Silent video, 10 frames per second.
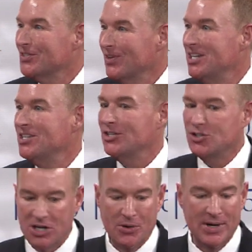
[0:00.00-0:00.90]
arranging the
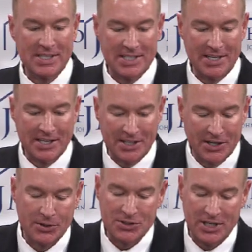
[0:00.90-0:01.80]
showings and the
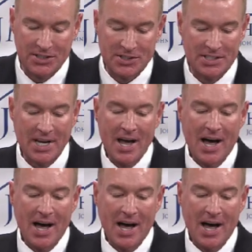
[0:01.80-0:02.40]
negotiations.